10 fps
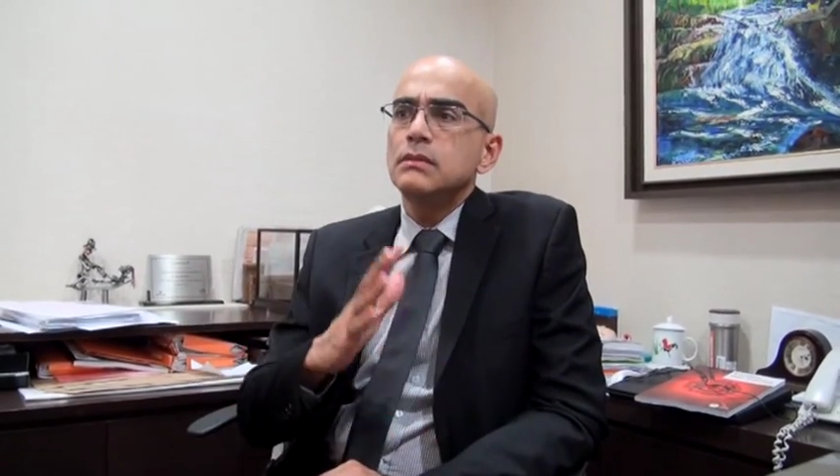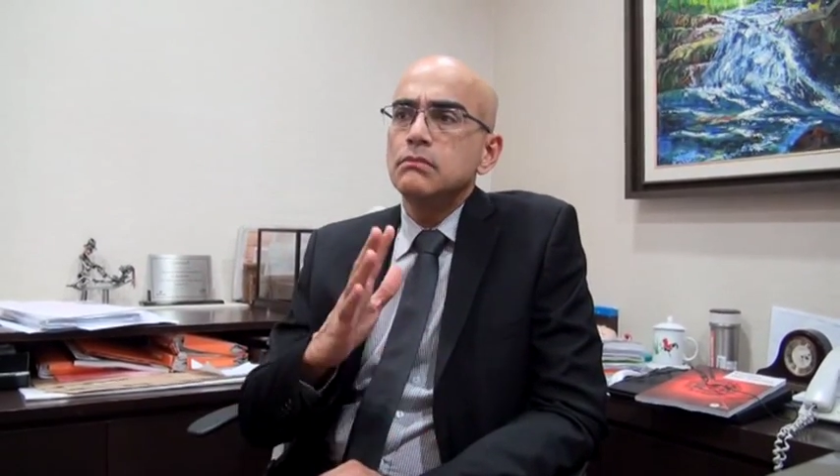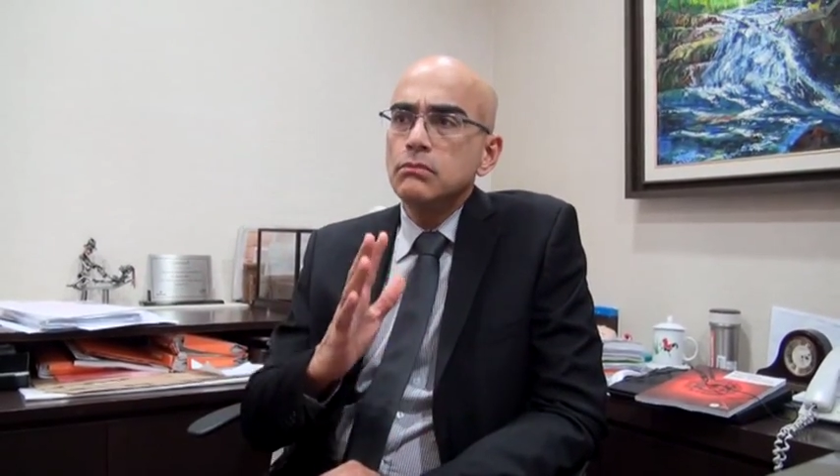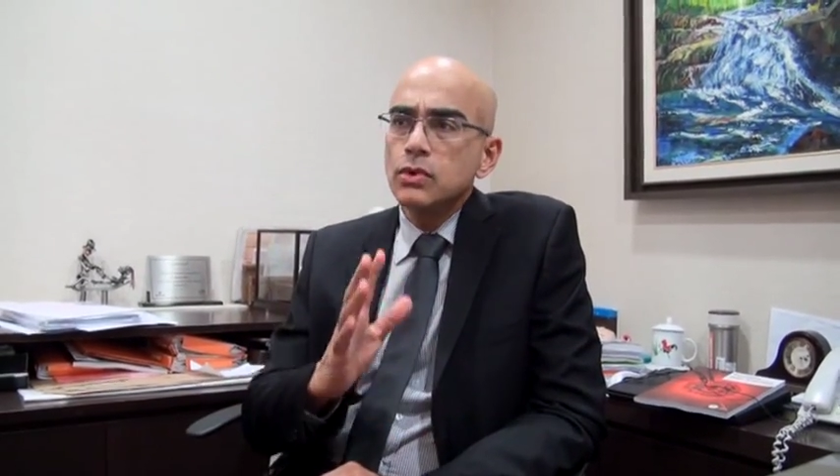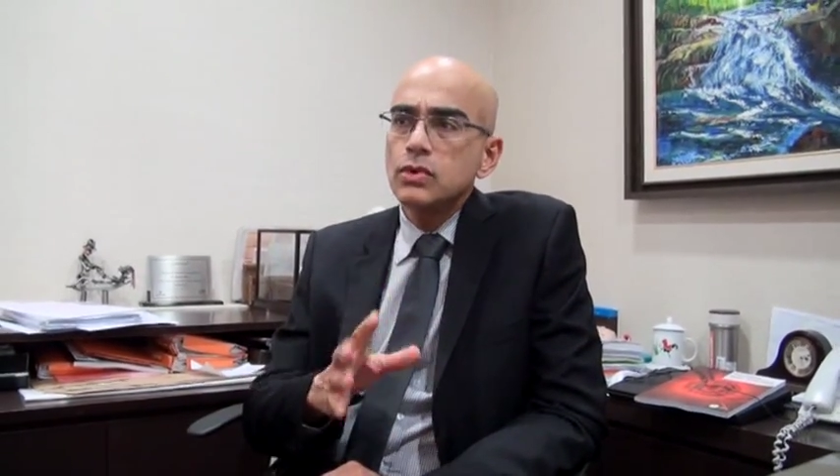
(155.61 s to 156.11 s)

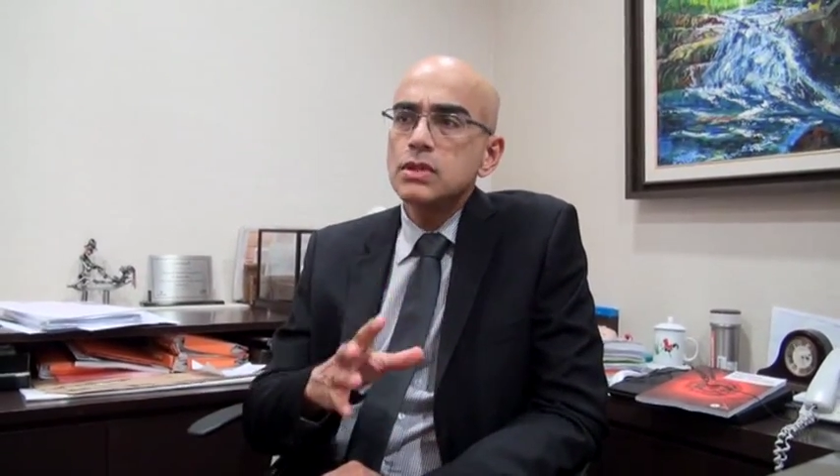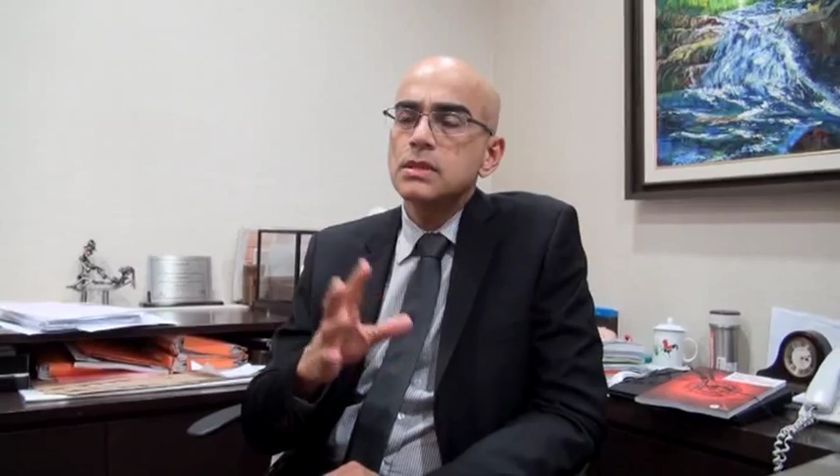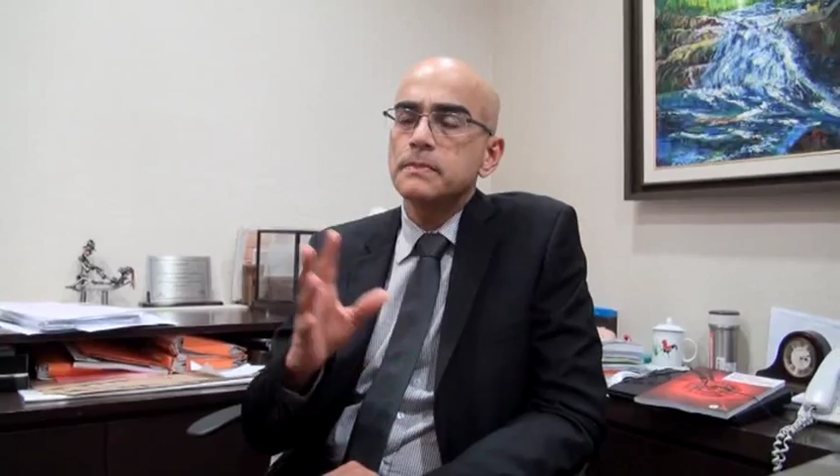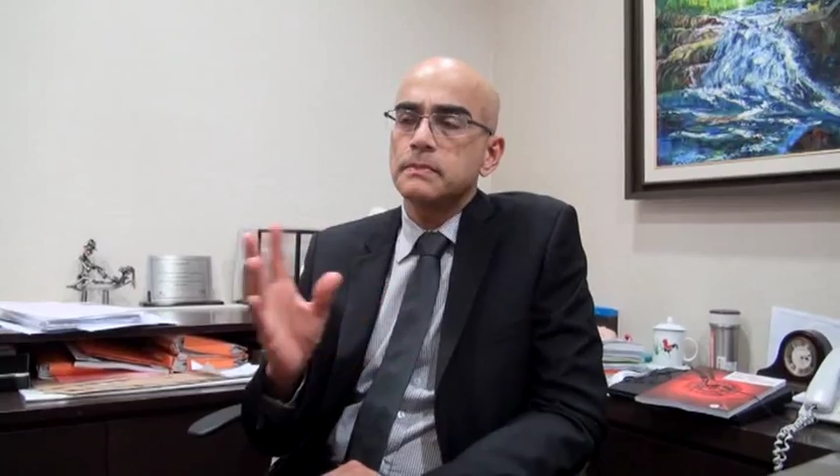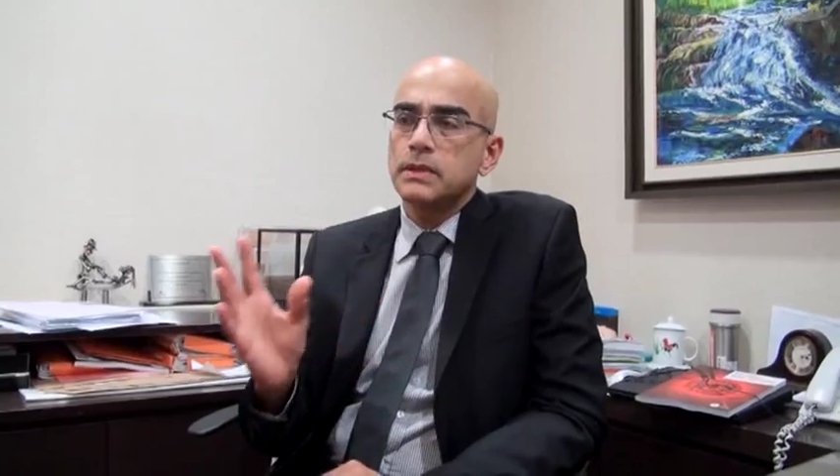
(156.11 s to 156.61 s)

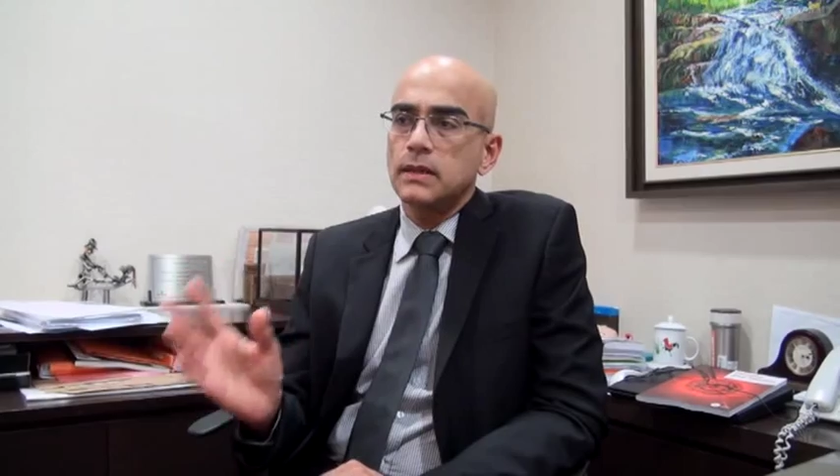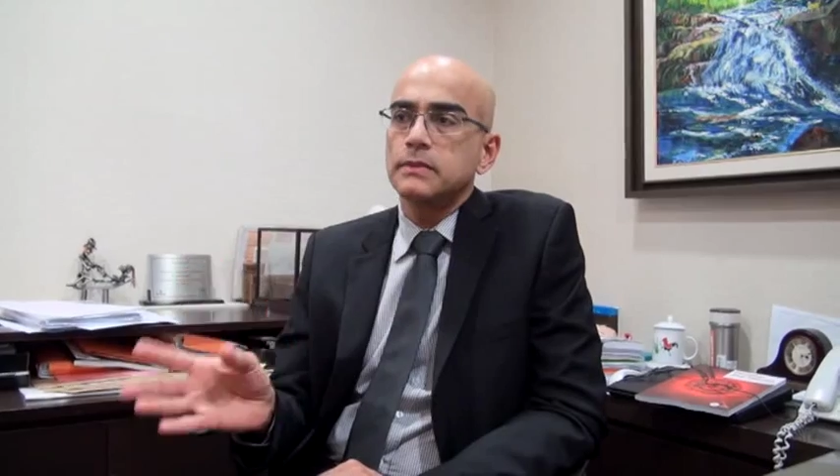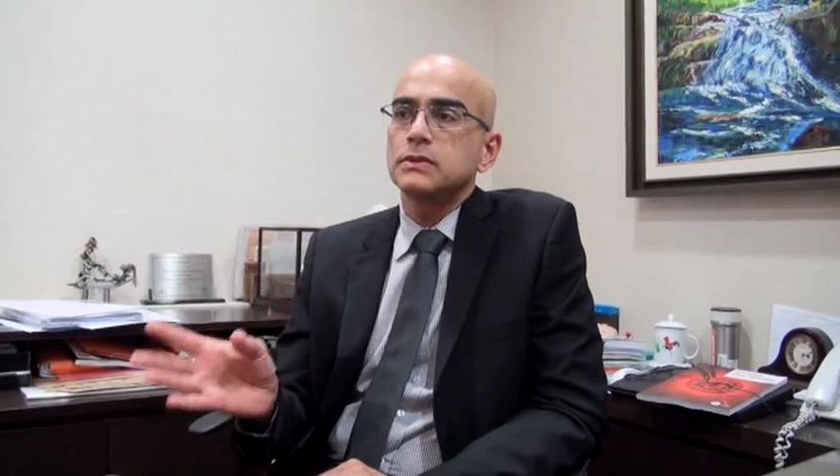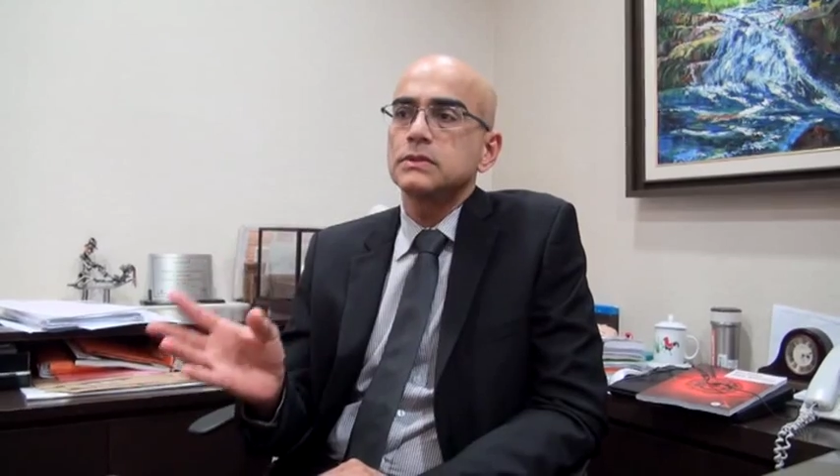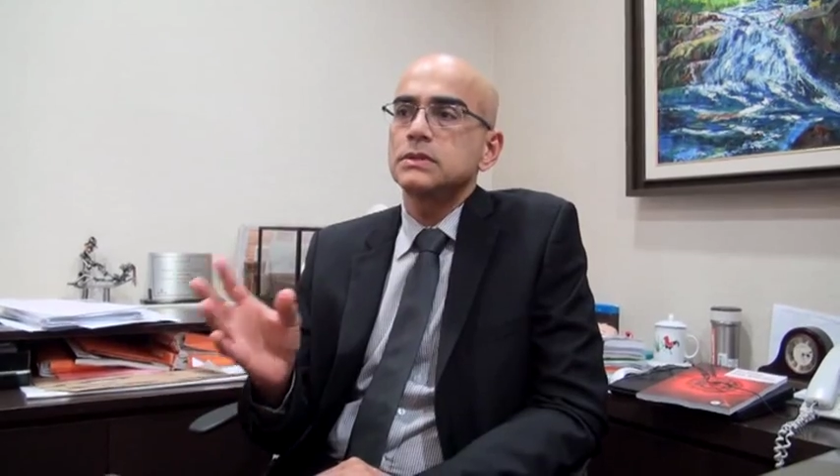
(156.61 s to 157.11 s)
most
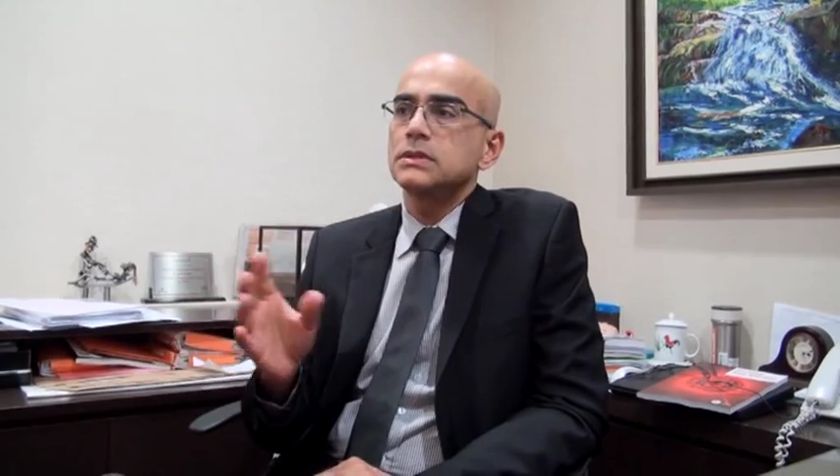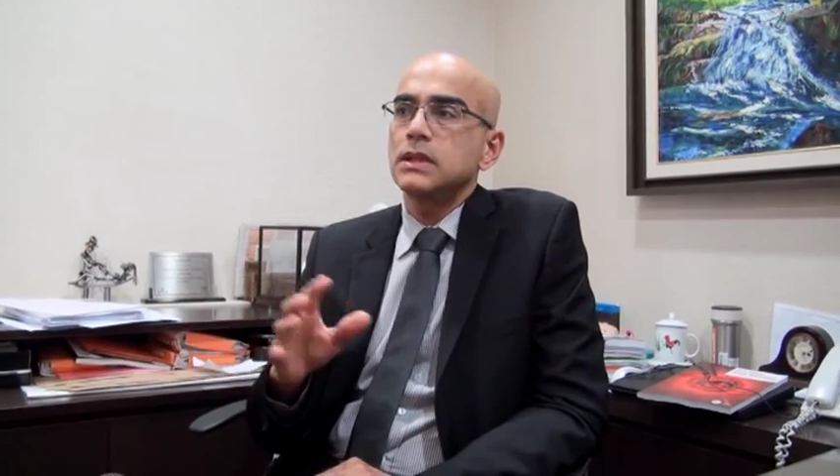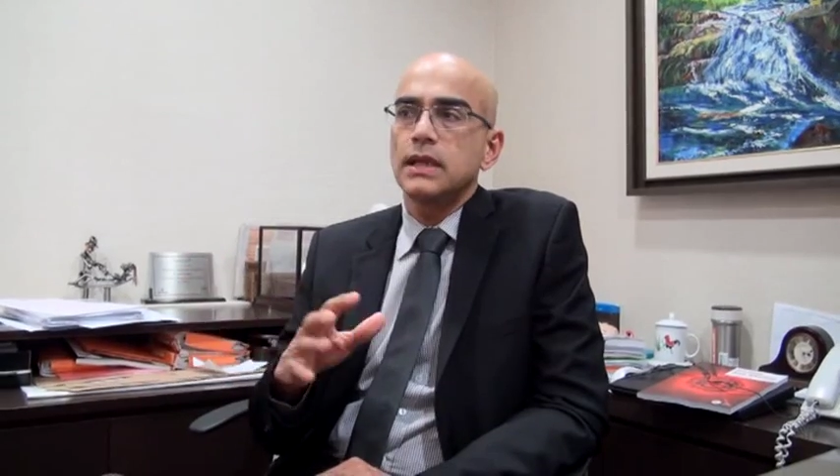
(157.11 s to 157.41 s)
couples,